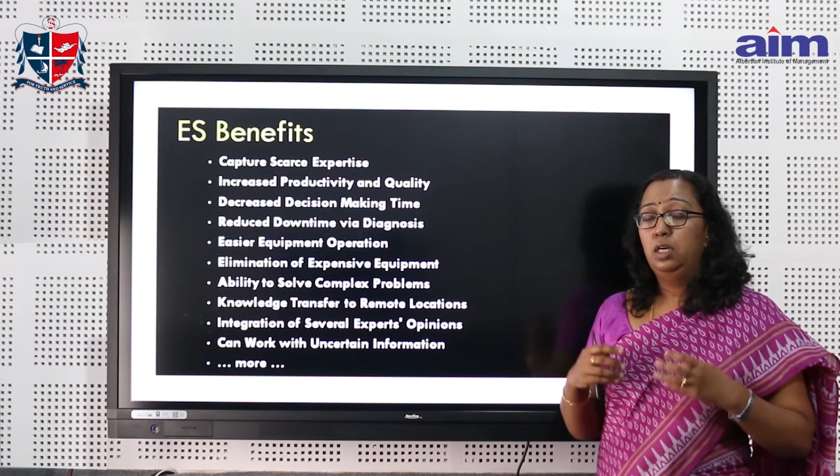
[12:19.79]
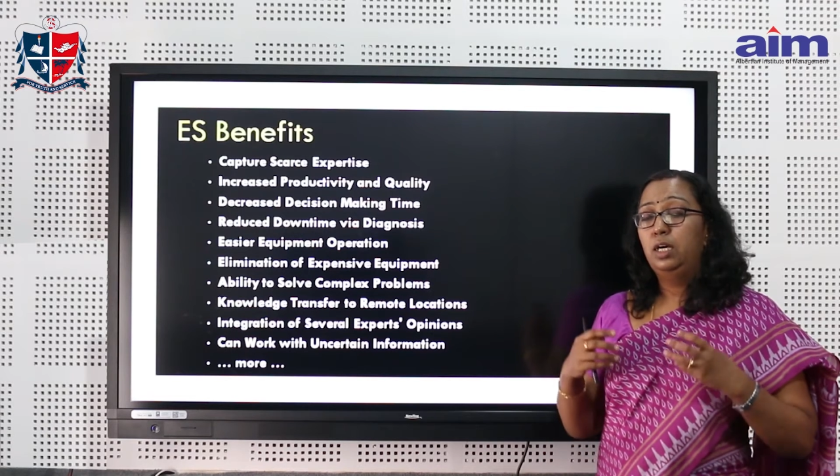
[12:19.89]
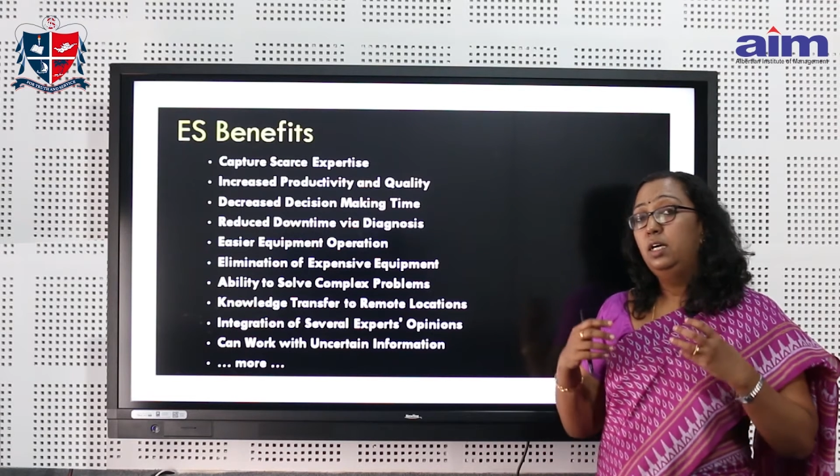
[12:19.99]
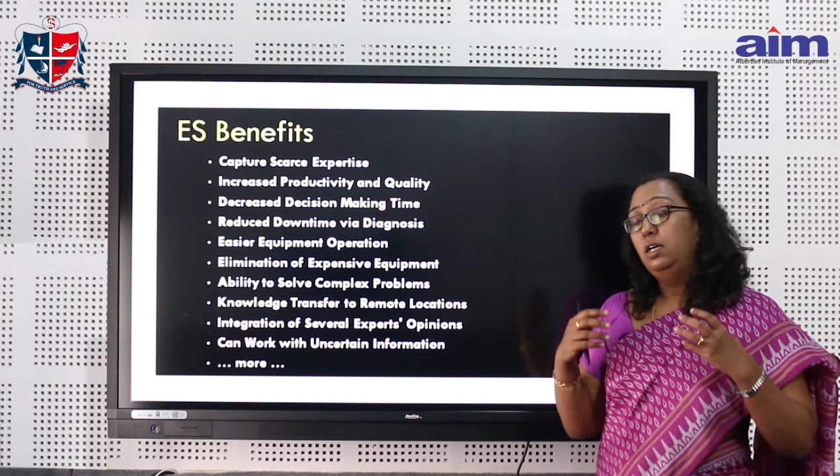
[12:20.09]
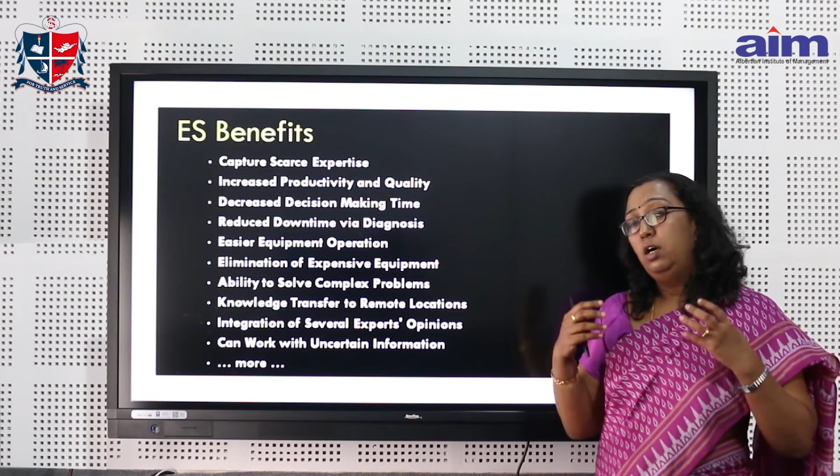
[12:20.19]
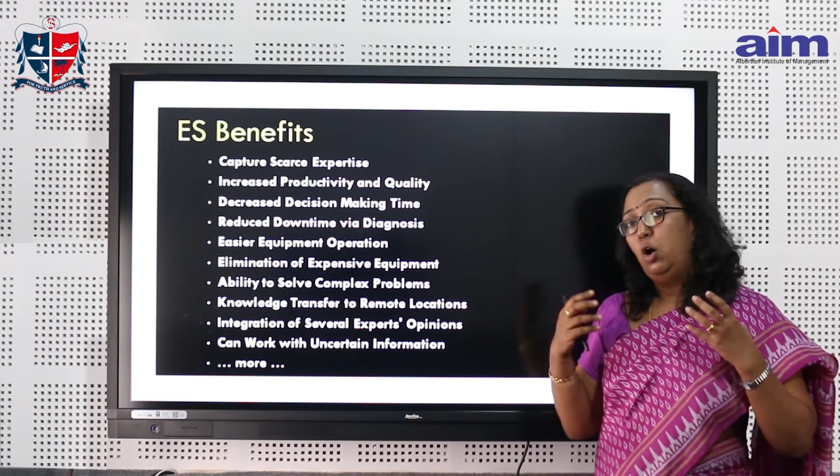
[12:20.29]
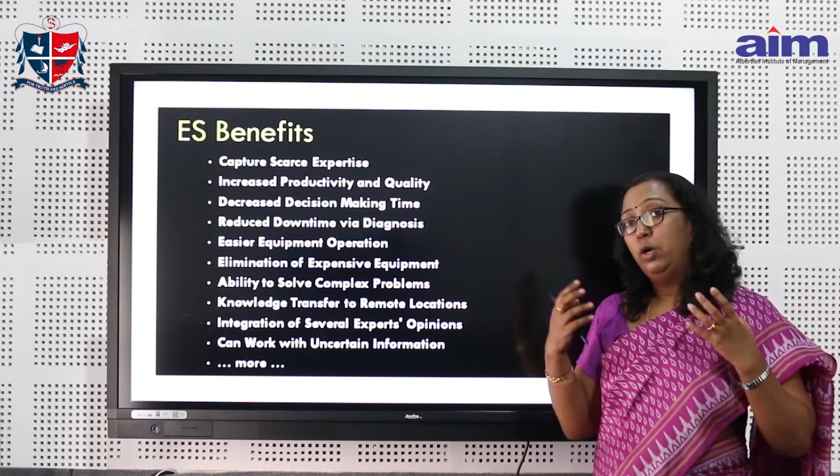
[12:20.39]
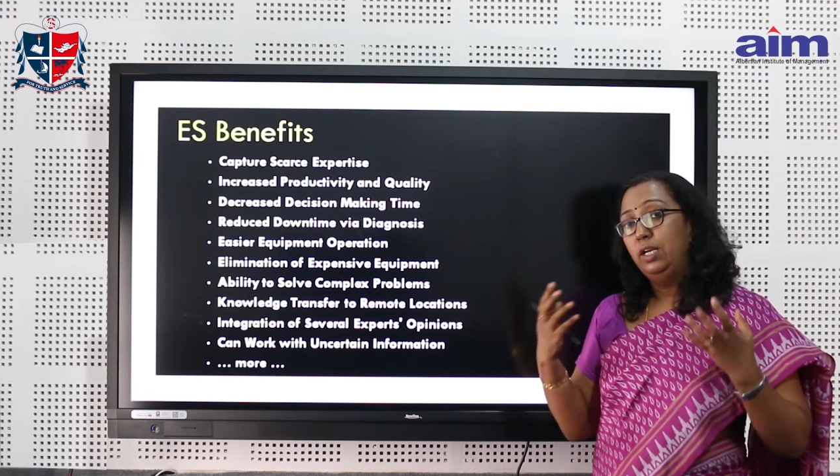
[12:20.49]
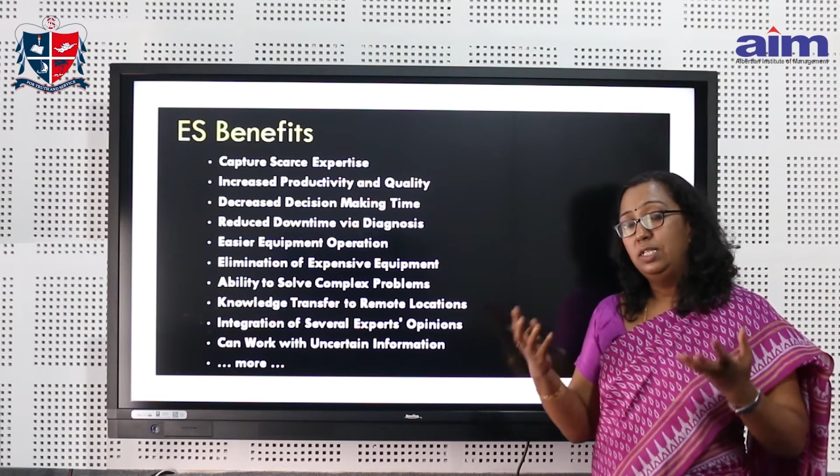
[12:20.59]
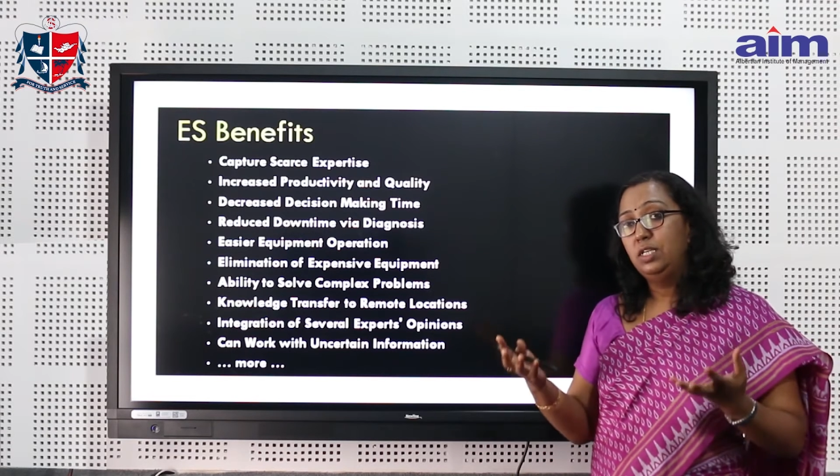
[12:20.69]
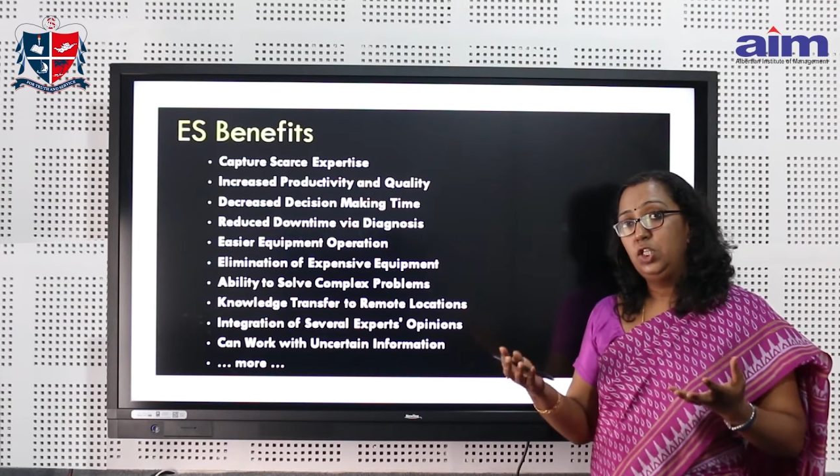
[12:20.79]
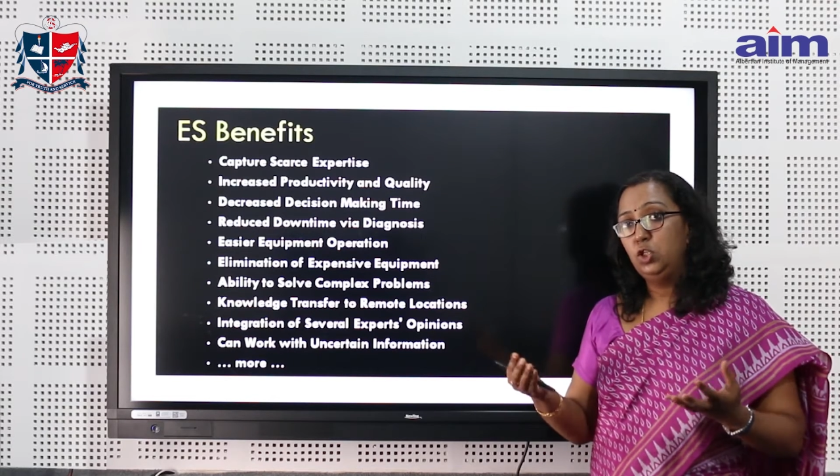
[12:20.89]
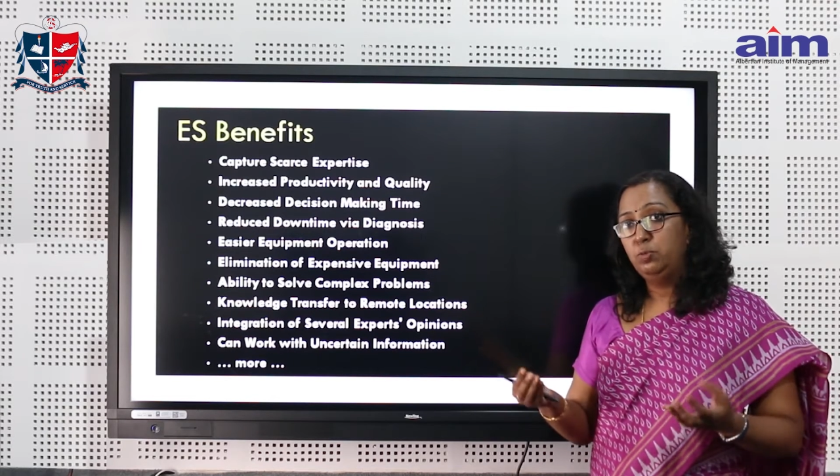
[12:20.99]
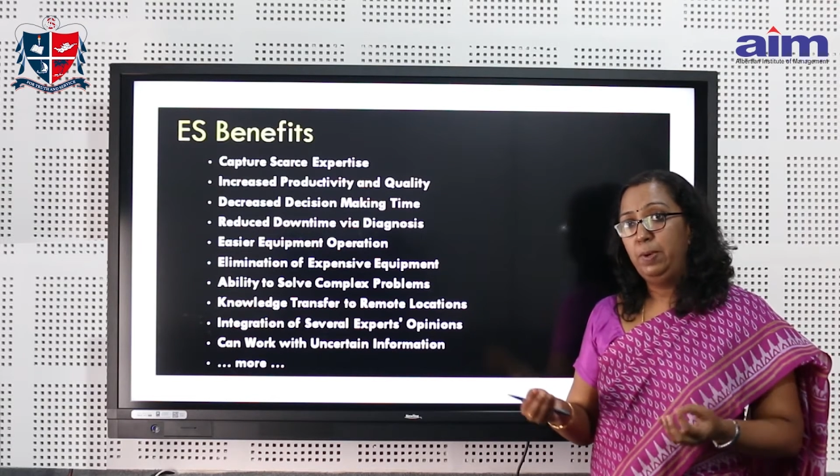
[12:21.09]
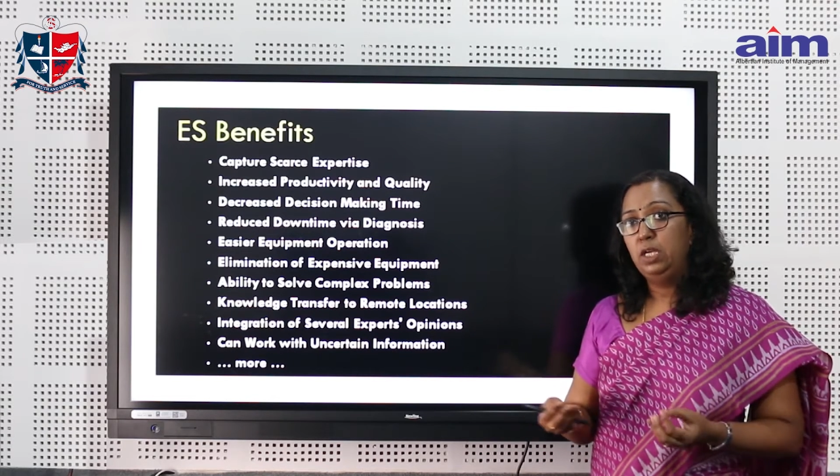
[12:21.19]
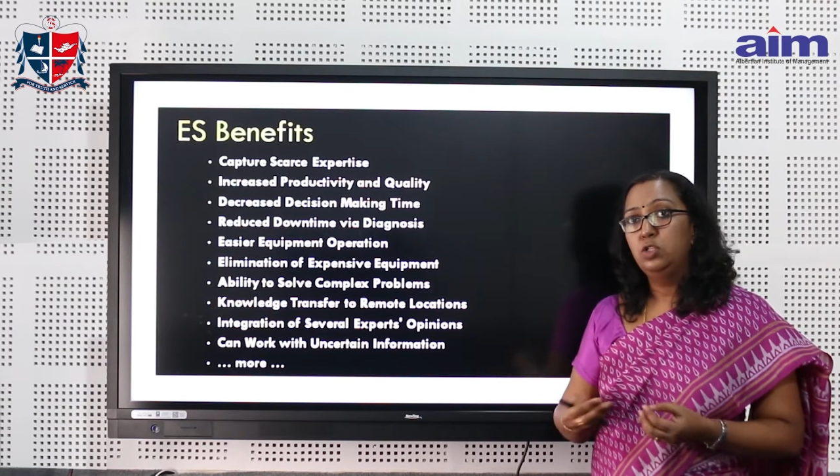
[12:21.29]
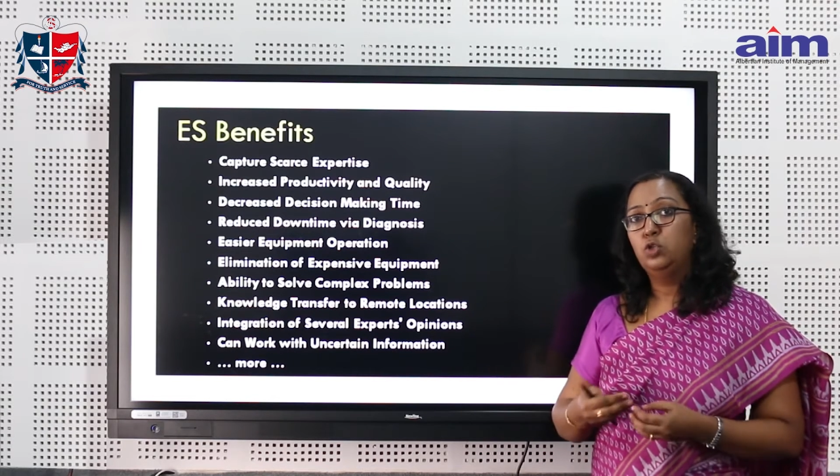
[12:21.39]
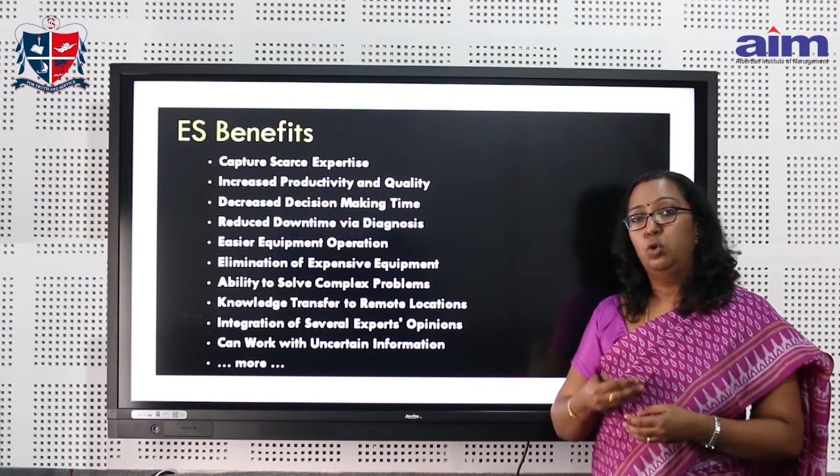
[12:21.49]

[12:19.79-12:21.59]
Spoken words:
an organization spends